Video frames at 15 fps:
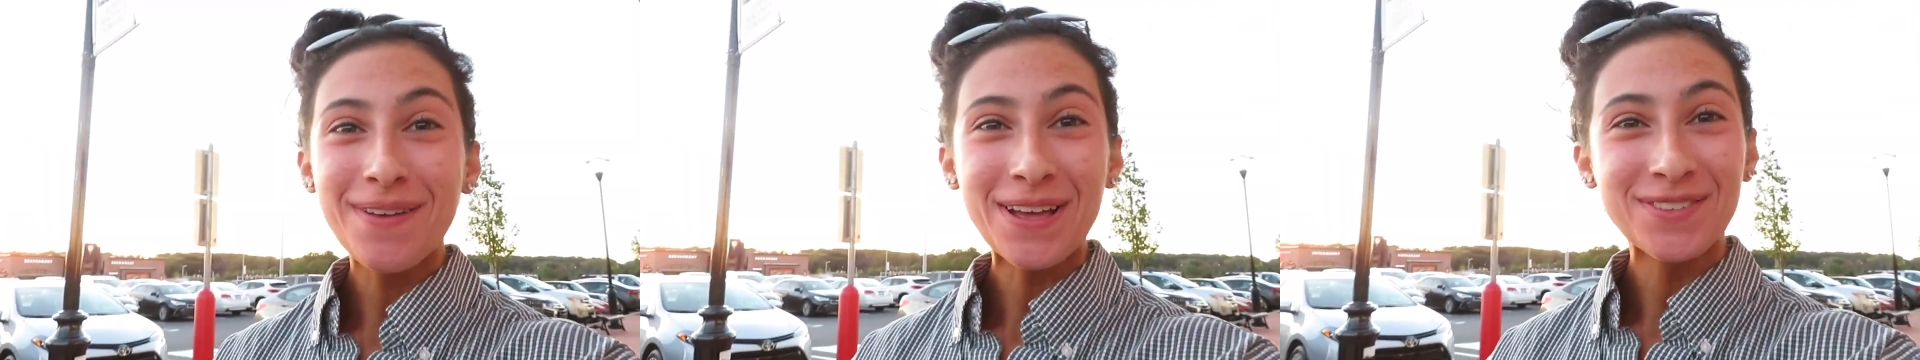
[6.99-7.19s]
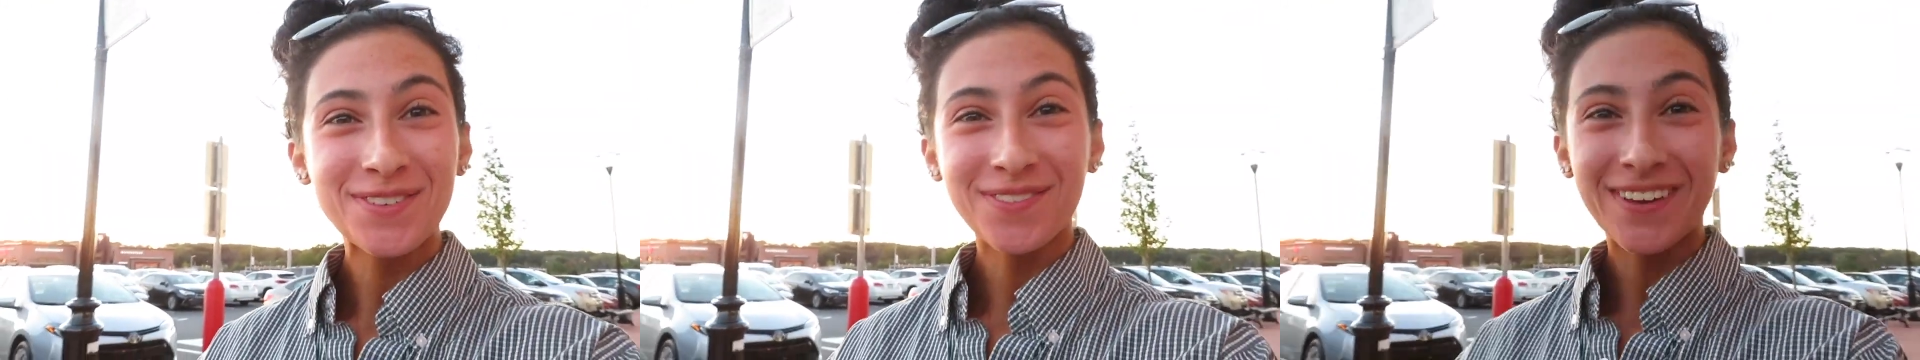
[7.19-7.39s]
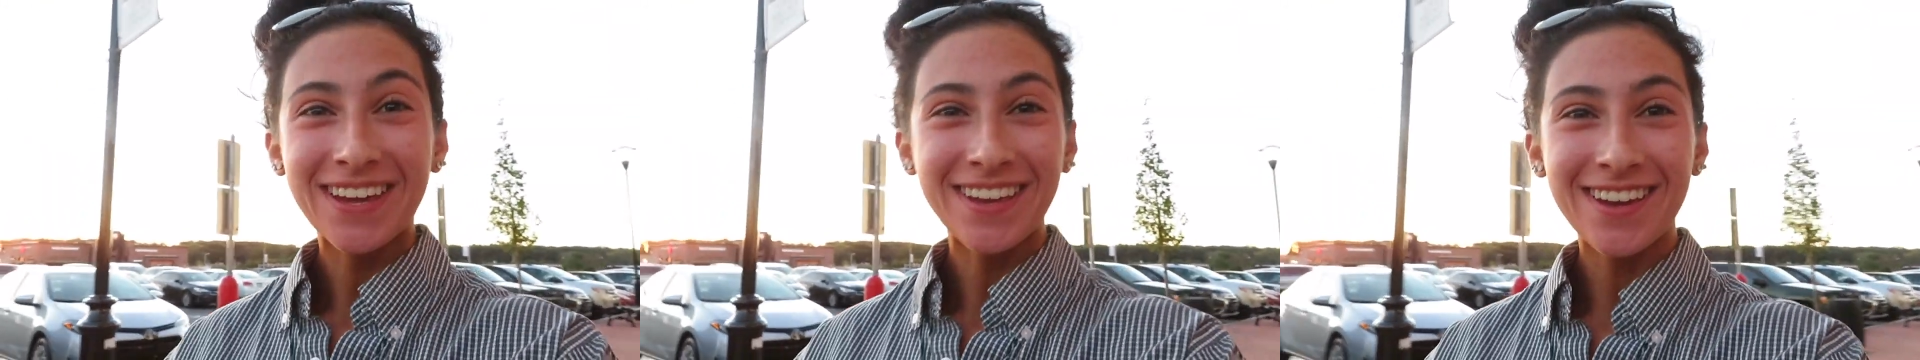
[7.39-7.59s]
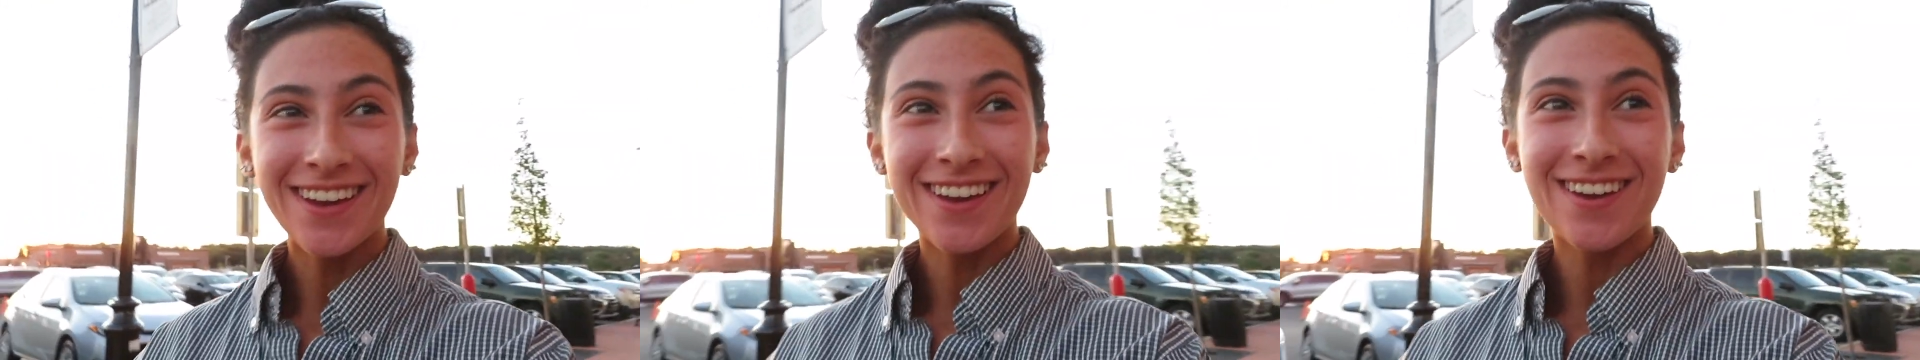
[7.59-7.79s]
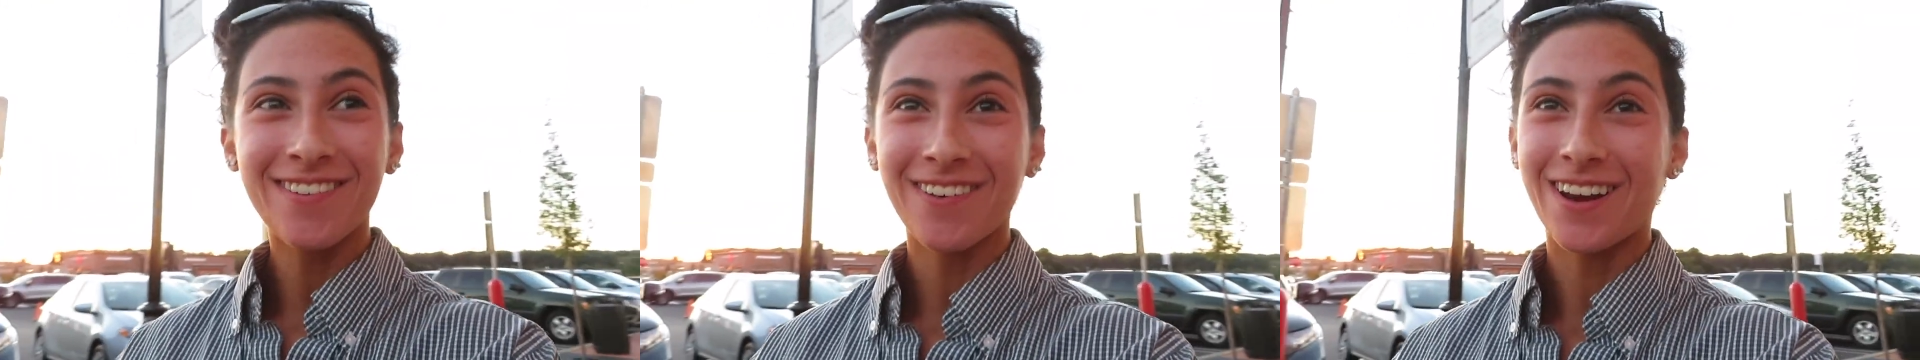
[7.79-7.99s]

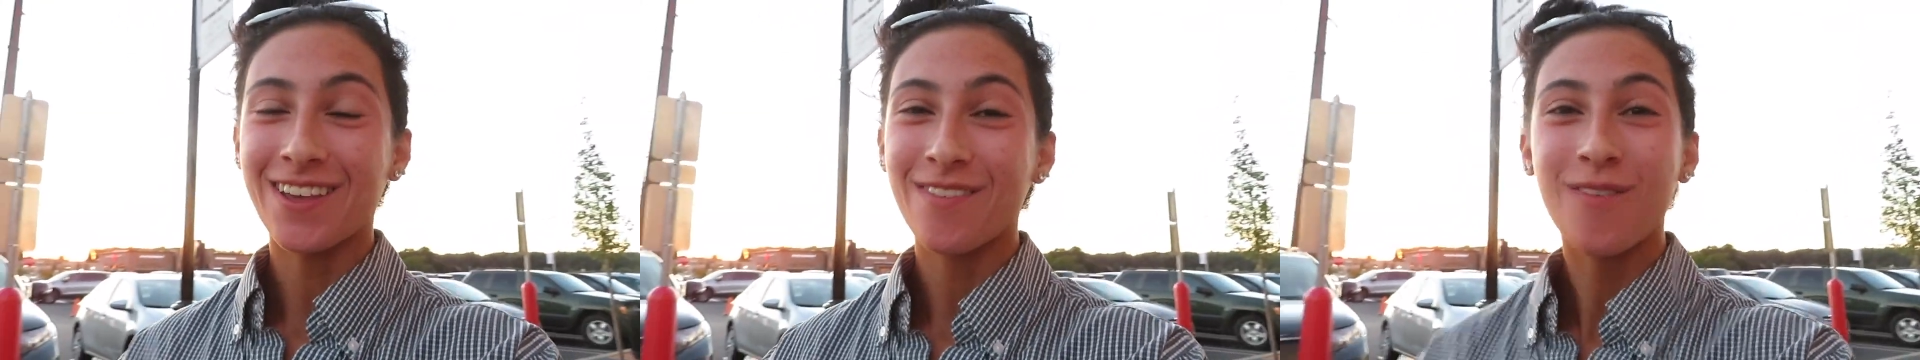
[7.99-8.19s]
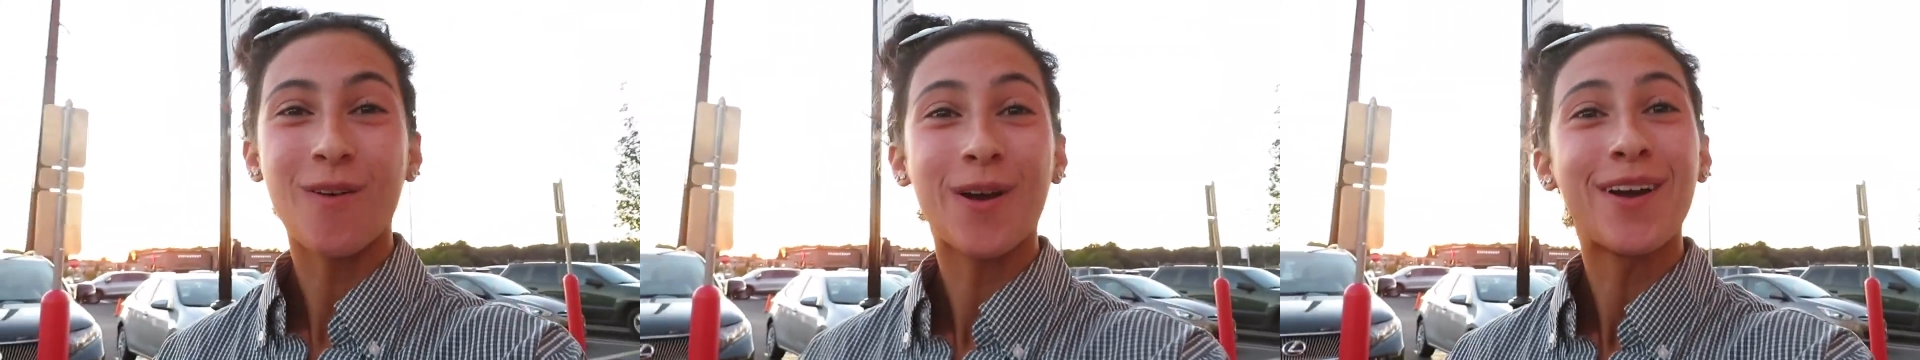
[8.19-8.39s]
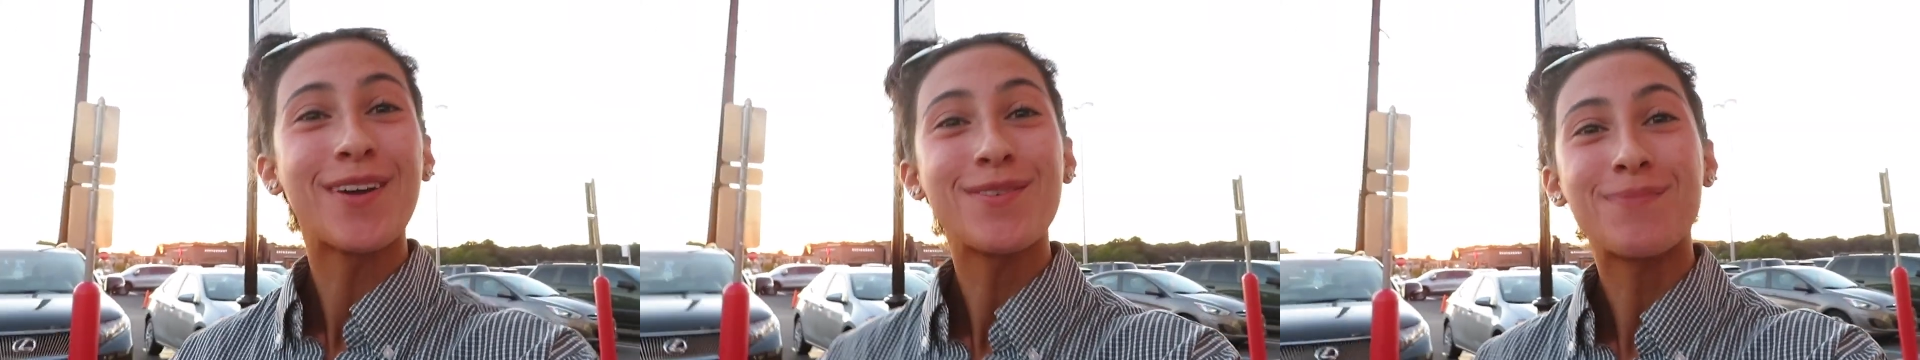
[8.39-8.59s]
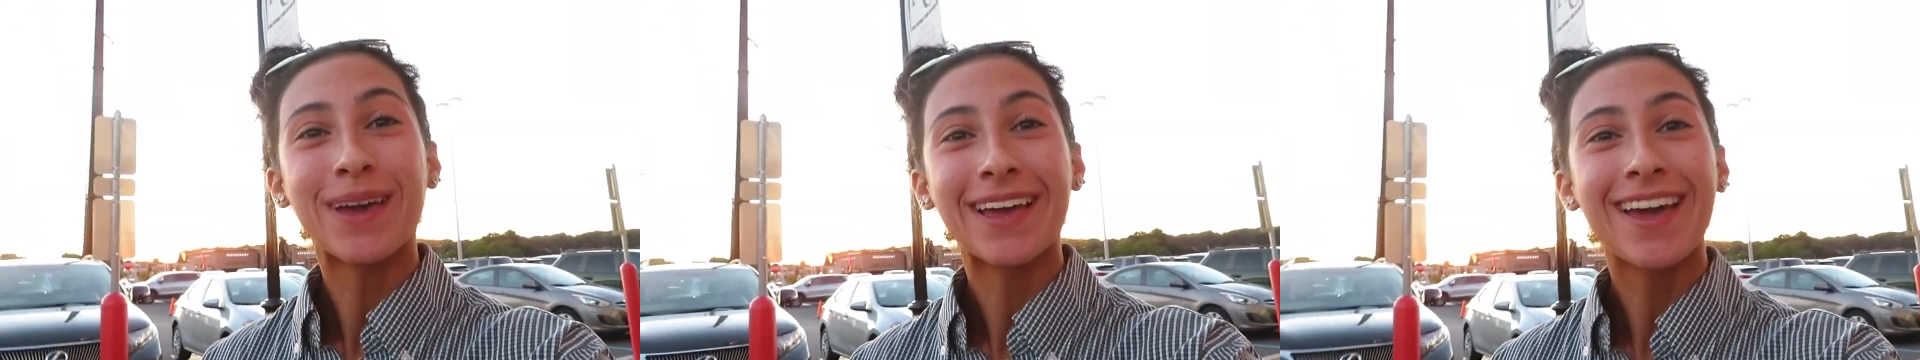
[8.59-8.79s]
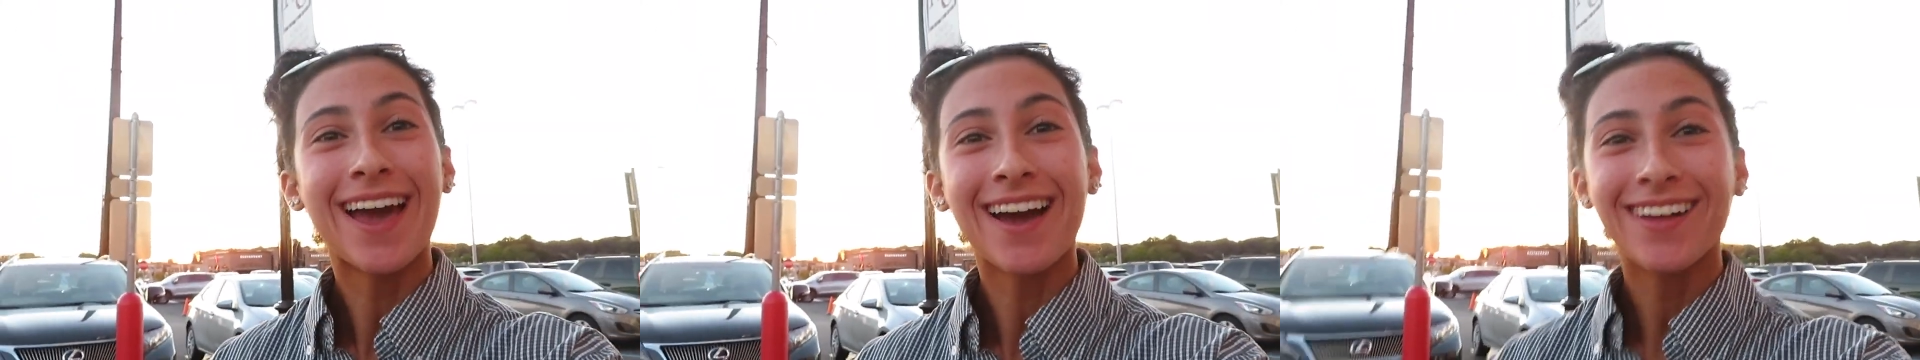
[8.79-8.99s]
Pennsylvania, ready for
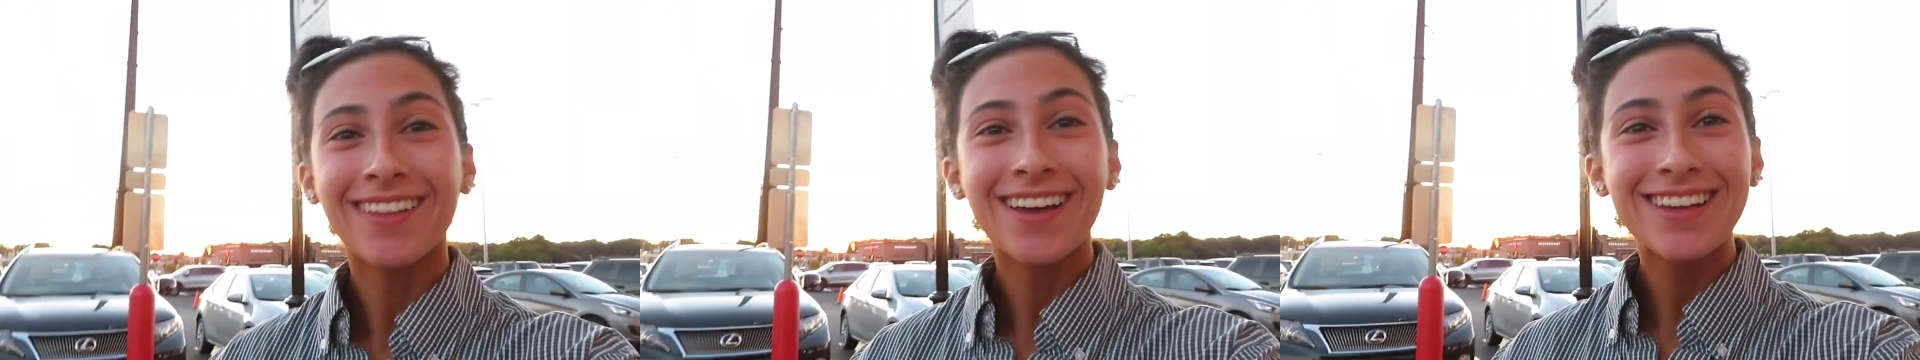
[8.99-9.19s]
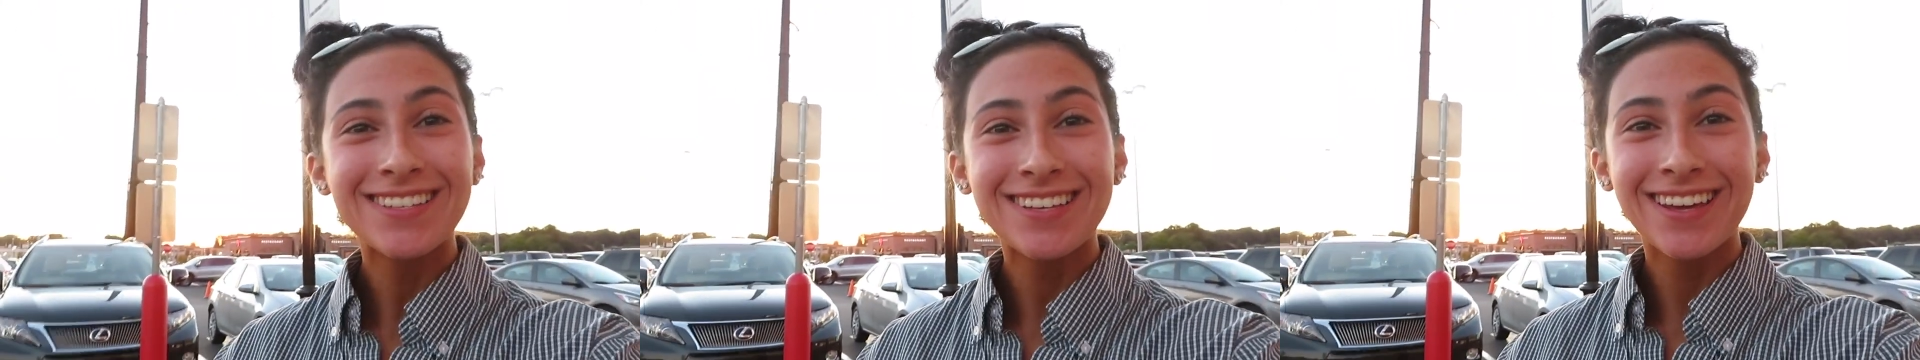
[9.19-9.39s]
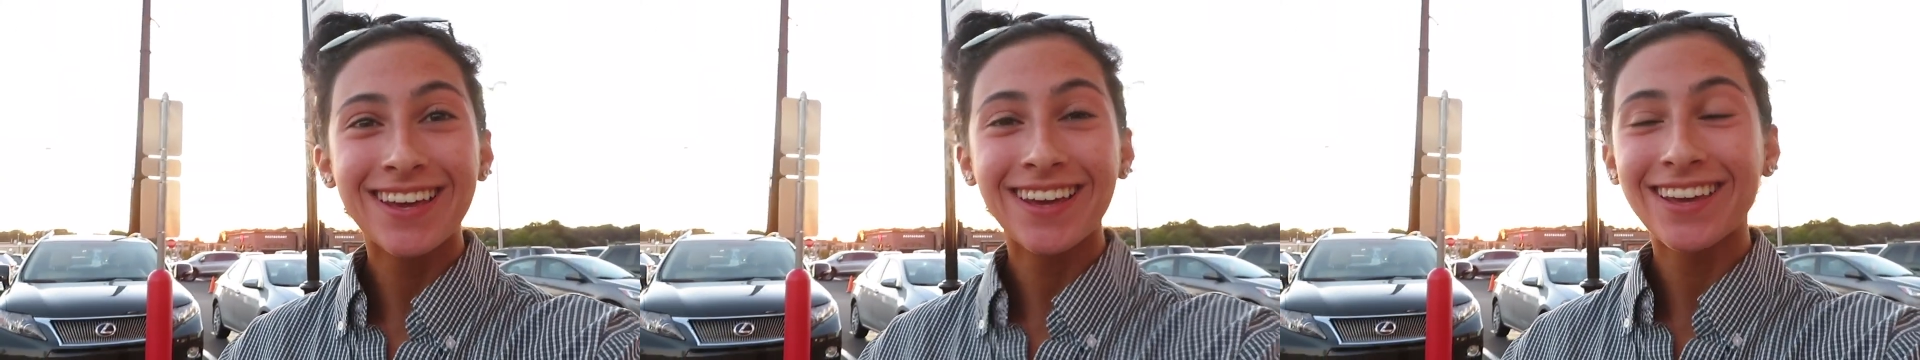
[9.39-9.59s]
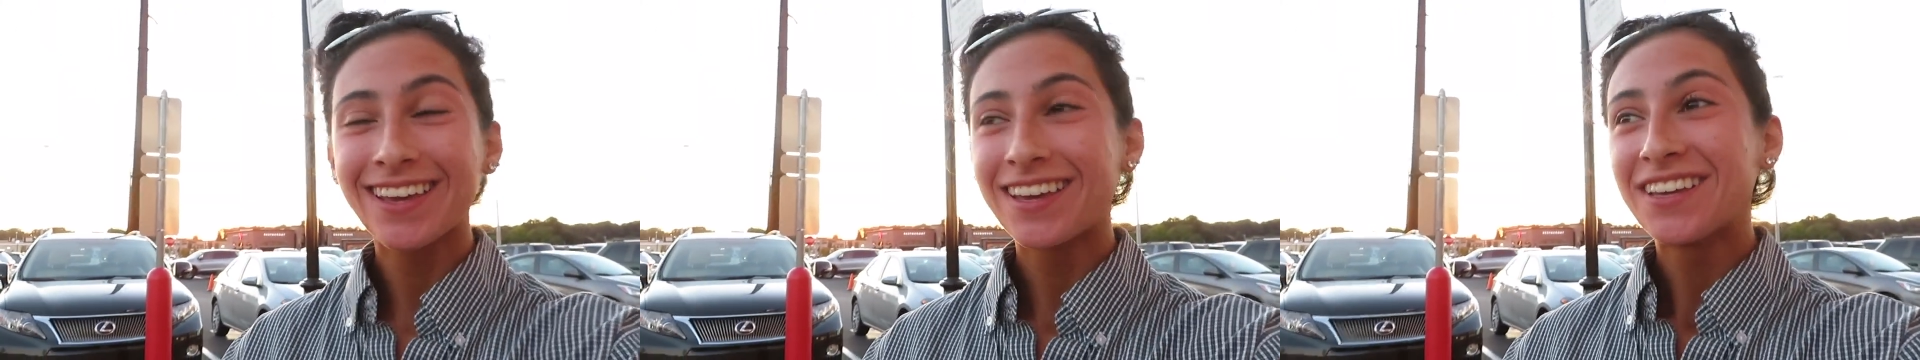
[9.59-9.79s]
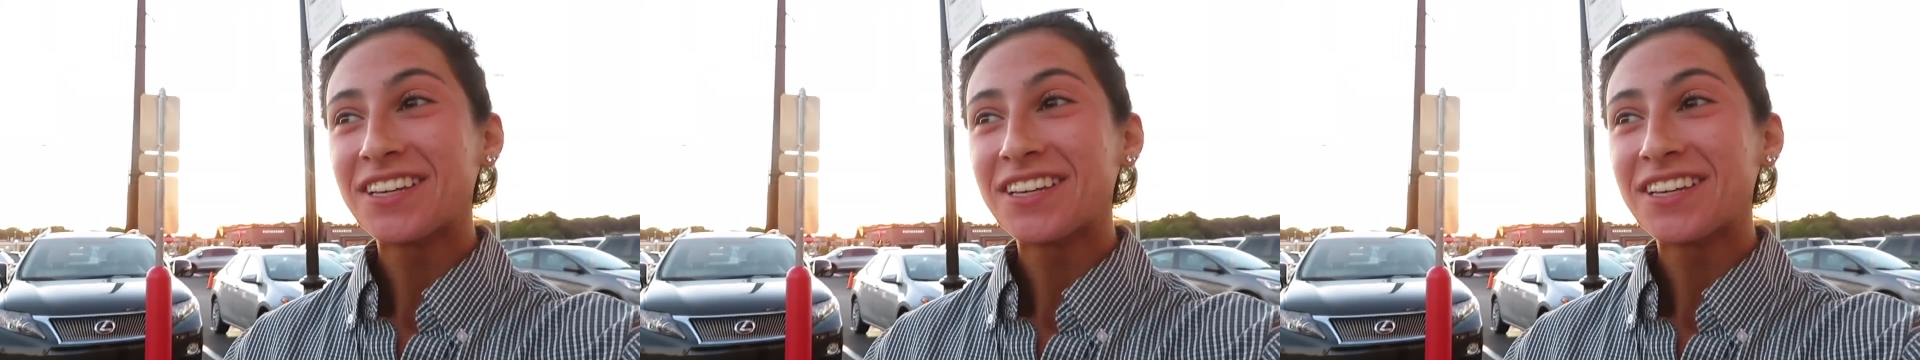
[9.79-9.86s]
the Cat Classic.